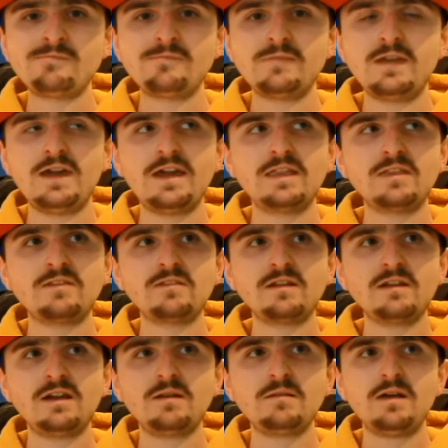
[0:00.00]
And
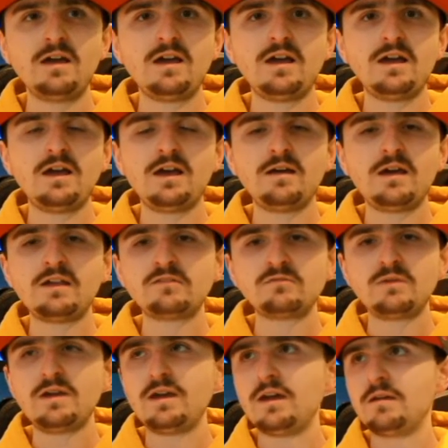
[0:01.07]
I, I, I
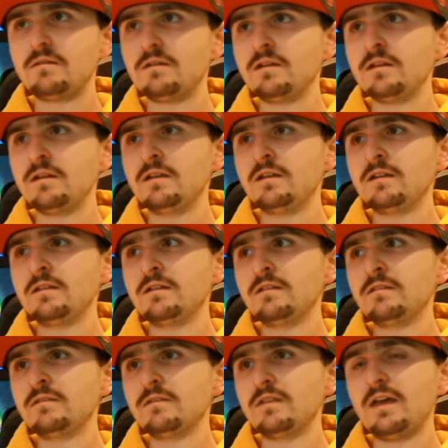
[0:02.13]
swear, I,
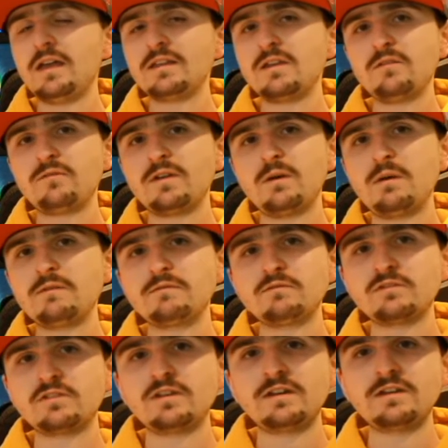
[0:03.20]
I, don't think I'll ever
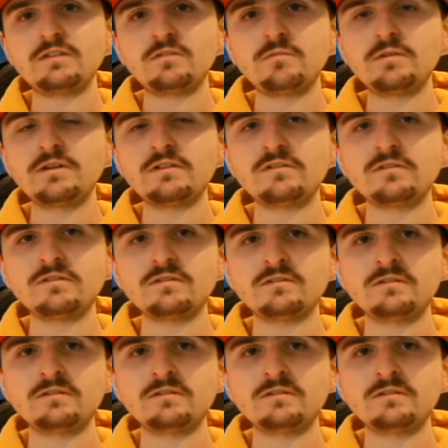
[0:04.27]
retire, to be honest.